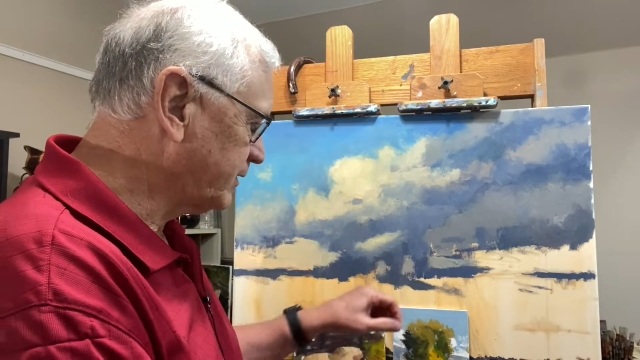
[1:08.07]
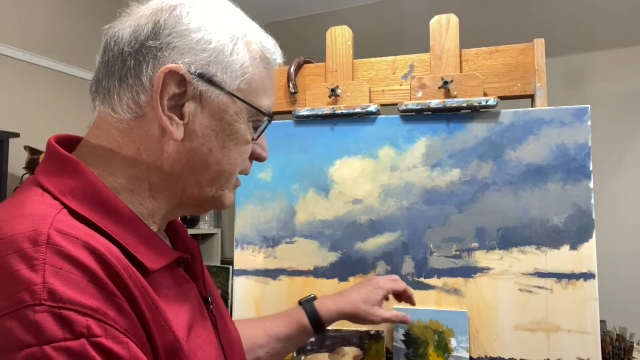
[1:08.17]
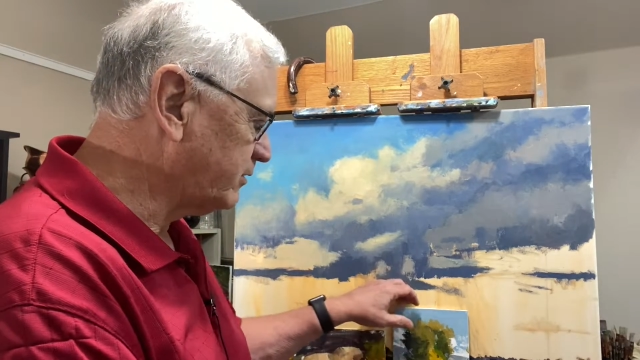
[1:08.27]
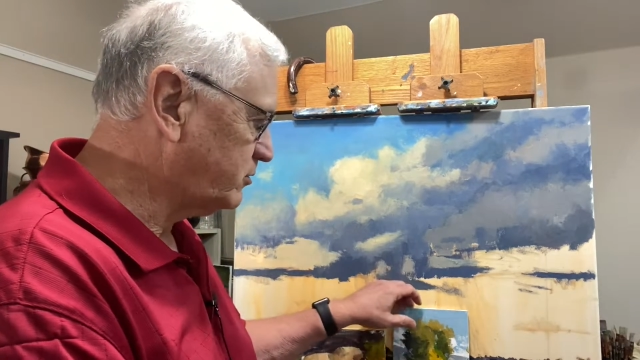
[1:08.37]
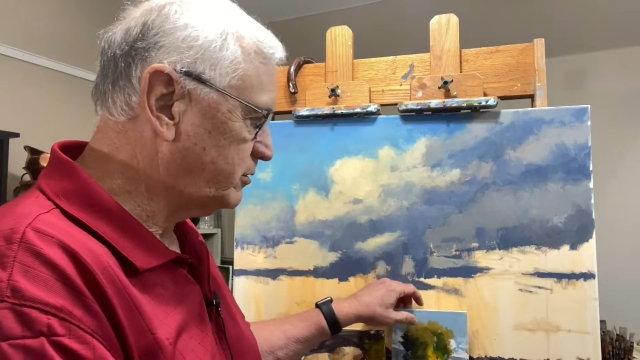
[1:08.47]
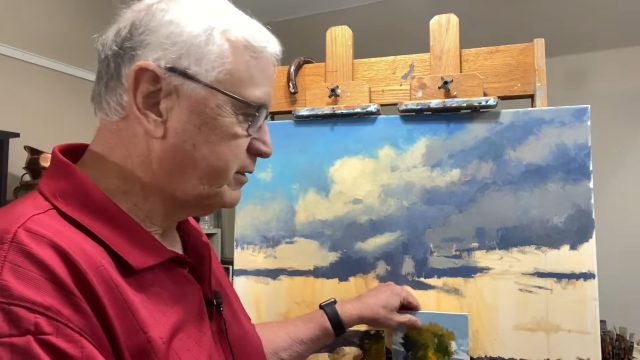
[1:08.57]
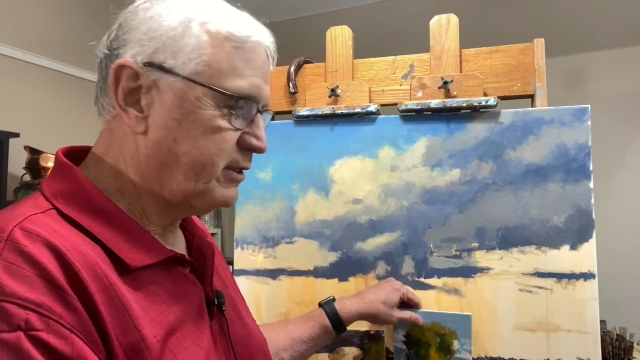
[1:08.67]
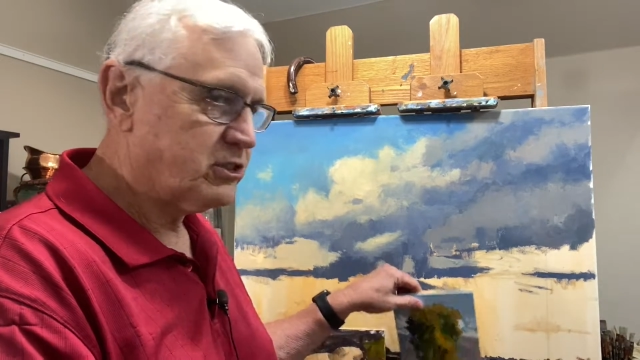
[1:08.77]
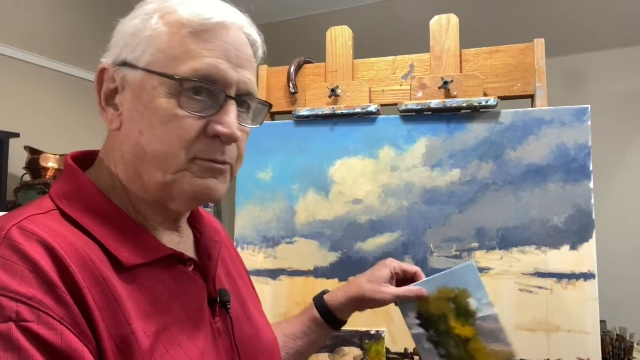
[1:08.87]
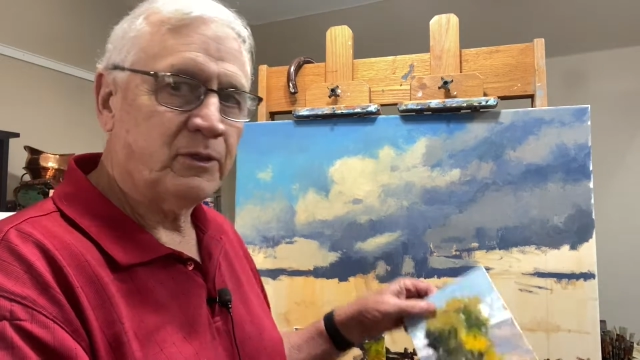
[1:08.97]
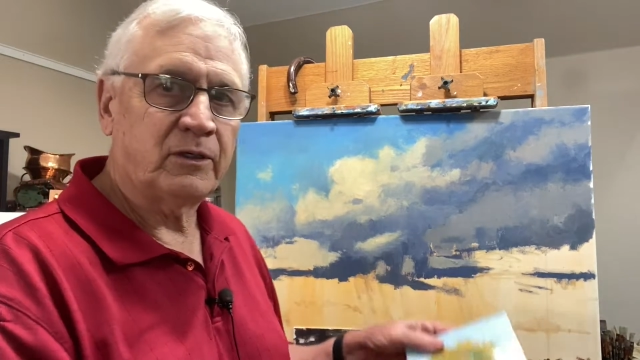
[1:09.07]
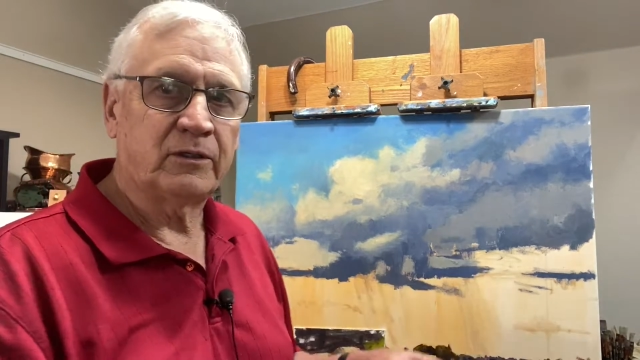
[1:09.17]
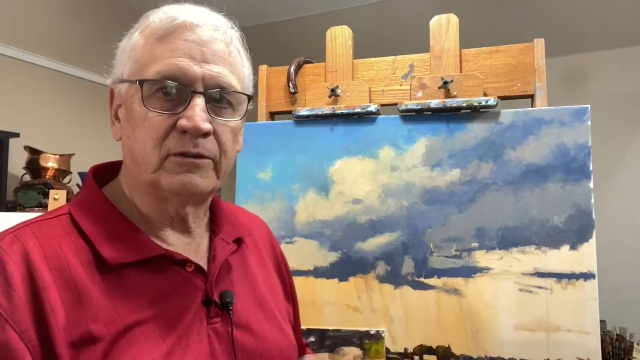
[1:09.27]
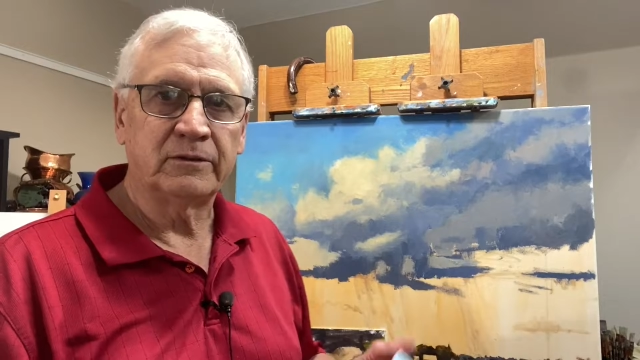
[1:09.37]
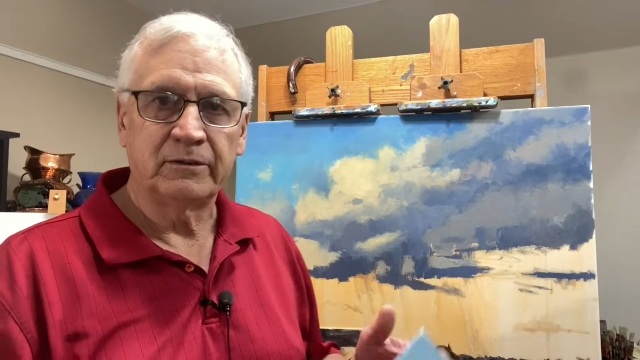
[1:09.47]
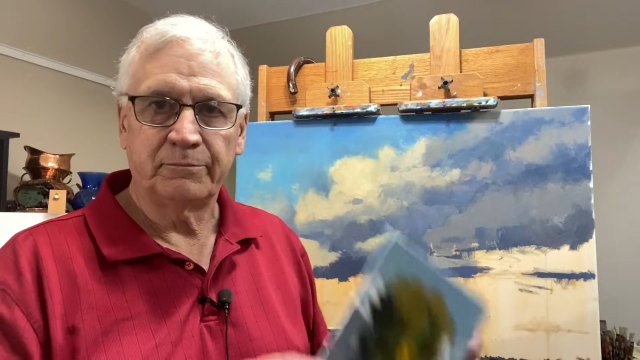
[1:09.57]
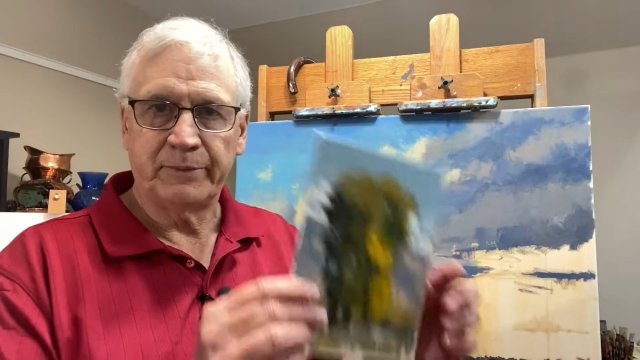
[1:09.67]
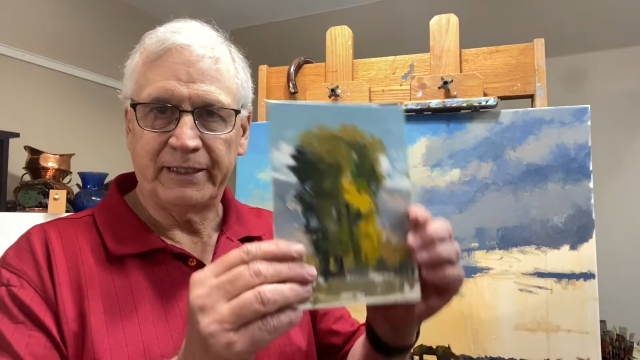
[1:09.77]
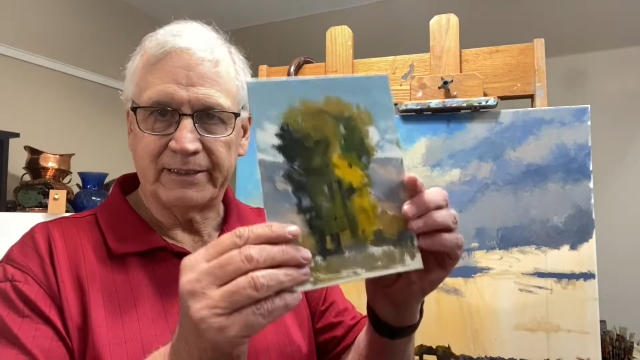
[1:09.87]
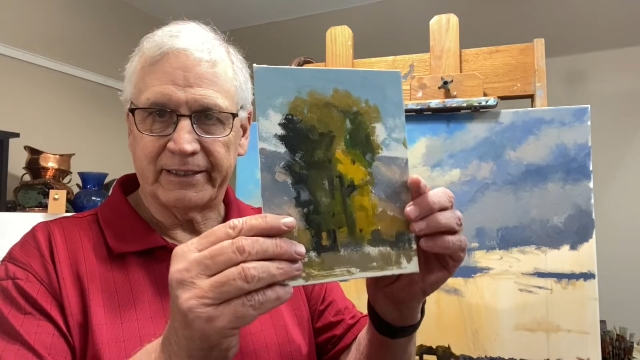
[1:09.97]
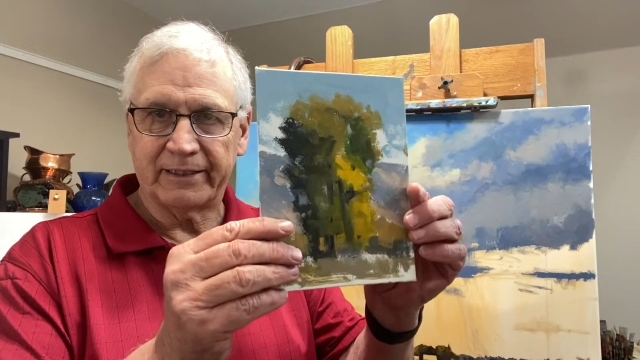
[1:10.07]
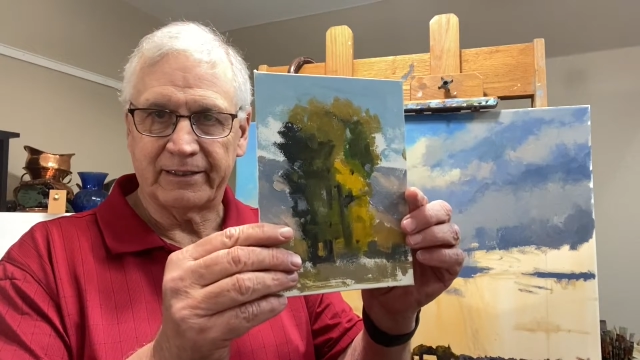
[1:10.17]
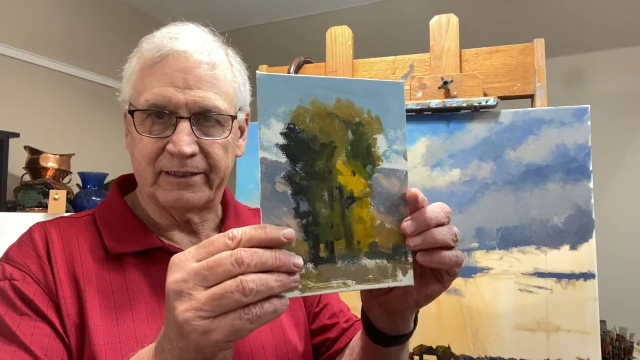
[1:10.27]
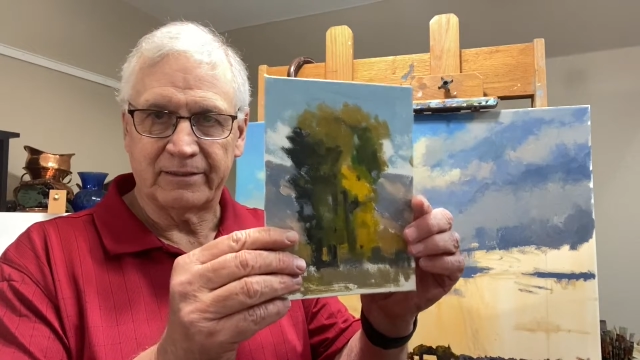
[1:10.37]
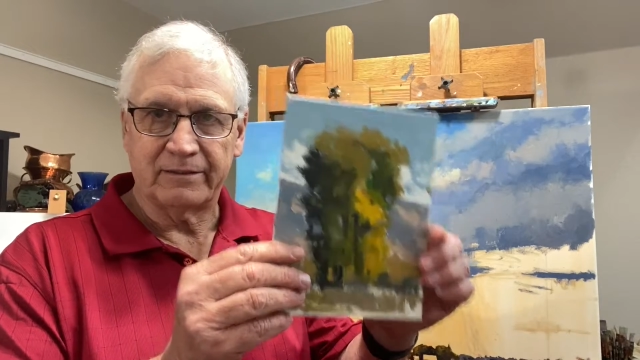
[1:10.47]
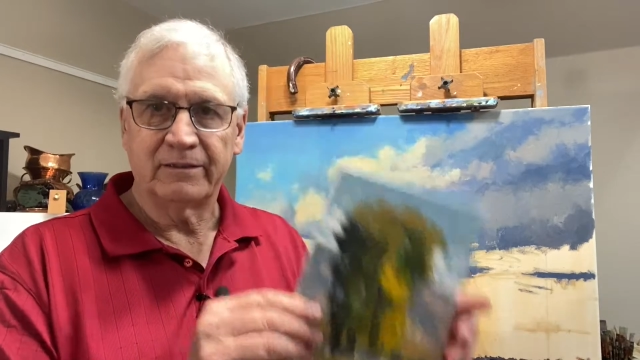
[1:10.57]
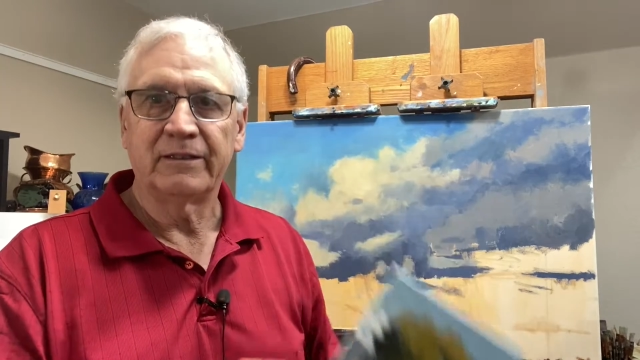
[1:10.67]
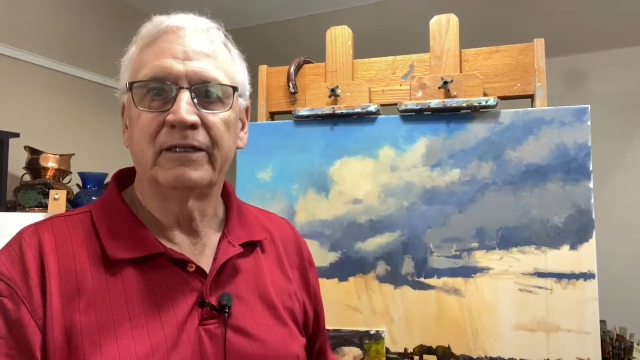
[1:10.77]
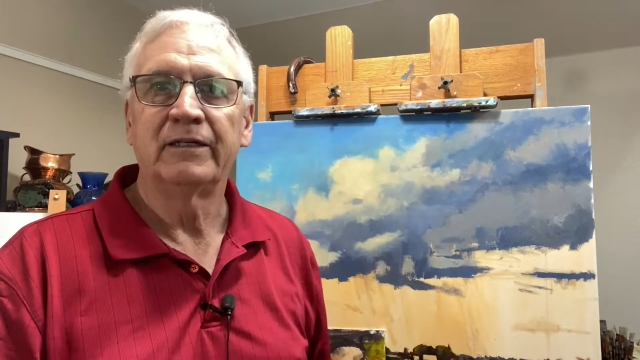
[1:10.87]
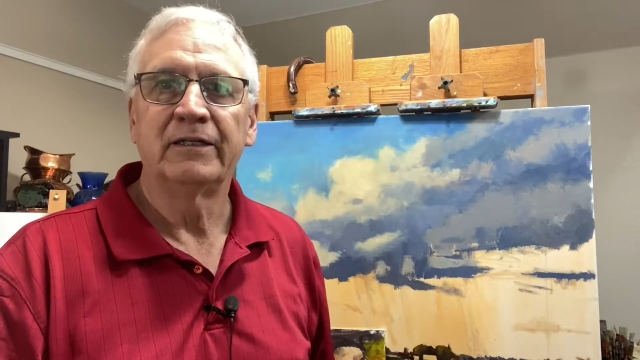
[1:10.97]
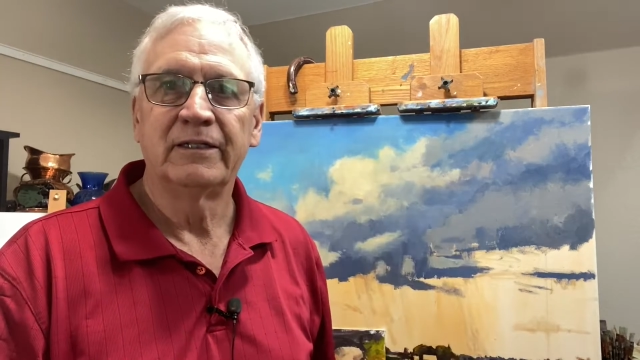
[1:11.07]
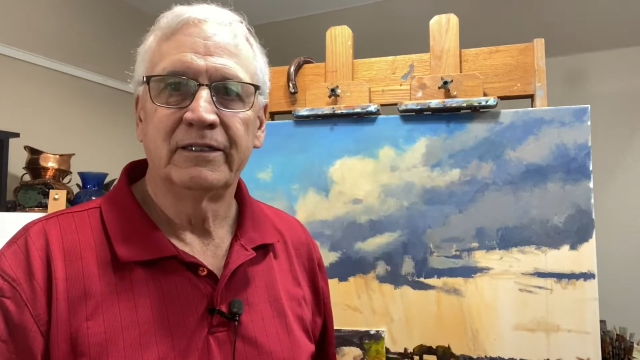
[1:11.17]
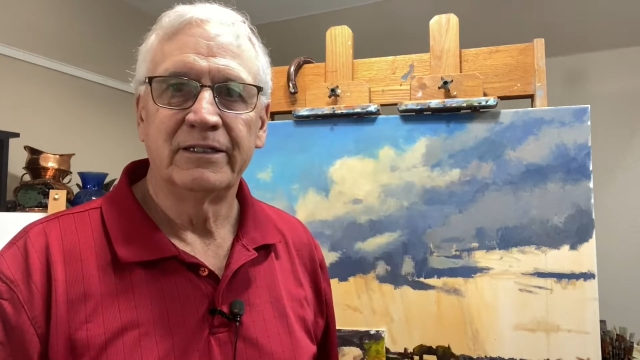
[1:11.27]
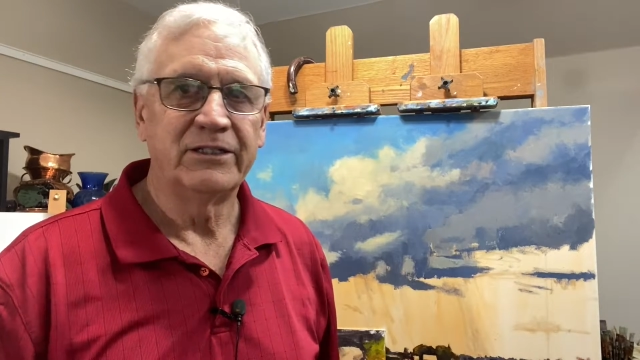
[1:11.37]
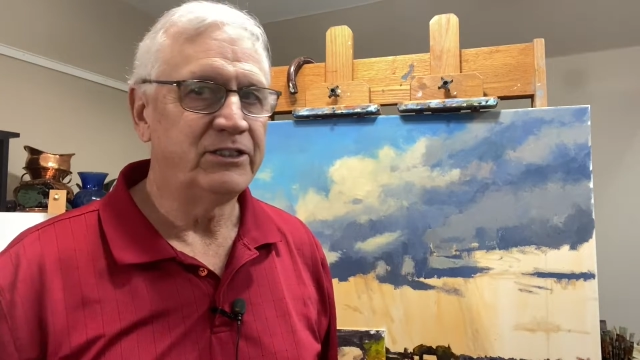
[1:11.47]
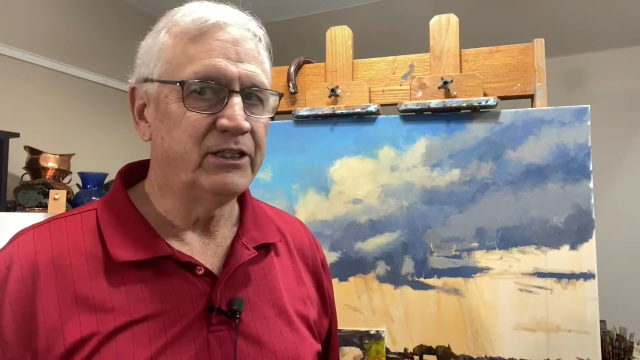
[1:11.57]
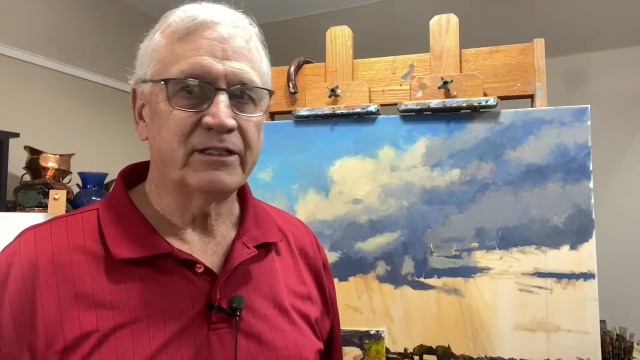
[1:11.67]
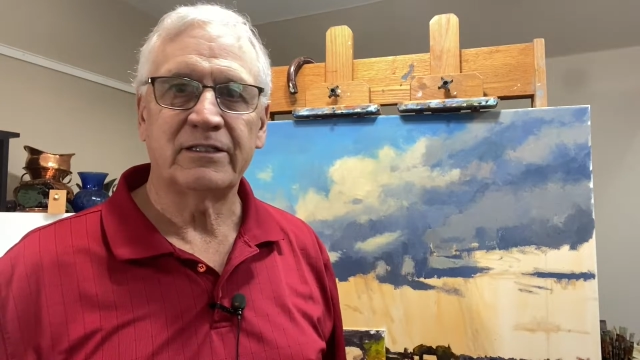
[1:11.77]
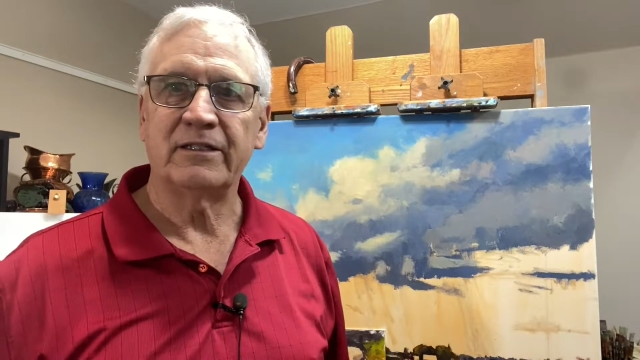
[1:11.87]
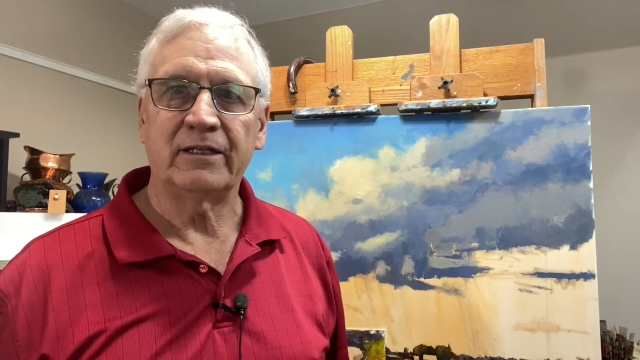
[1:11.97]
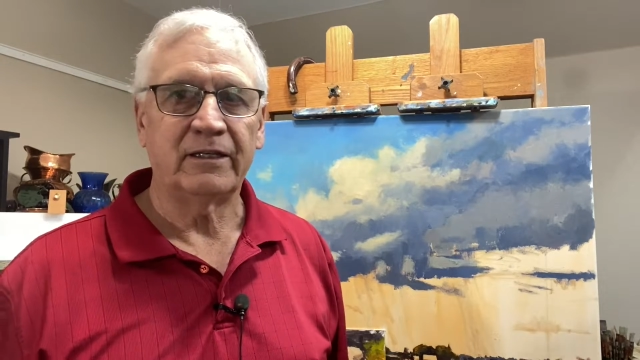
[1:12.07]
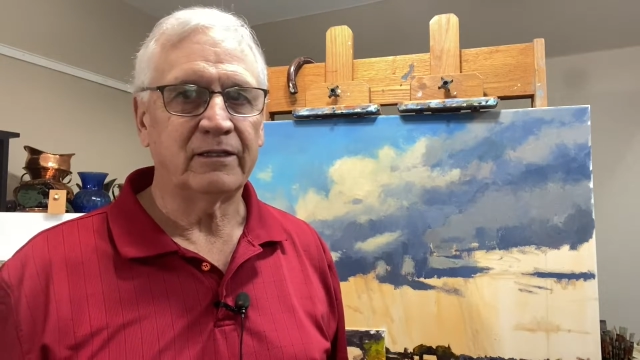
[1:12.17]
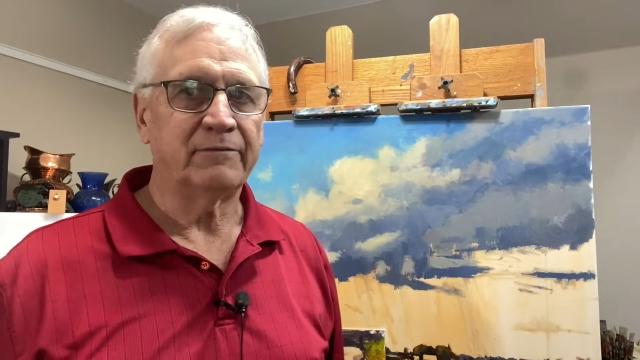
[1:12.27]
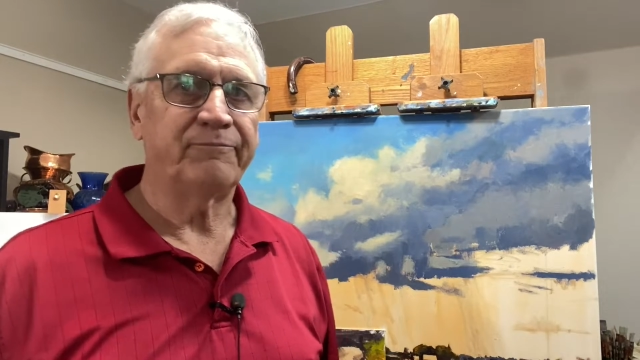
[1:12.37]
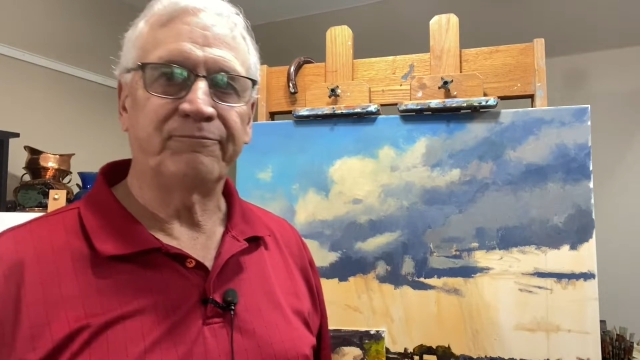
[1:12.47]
I'll do a small piece like this just to get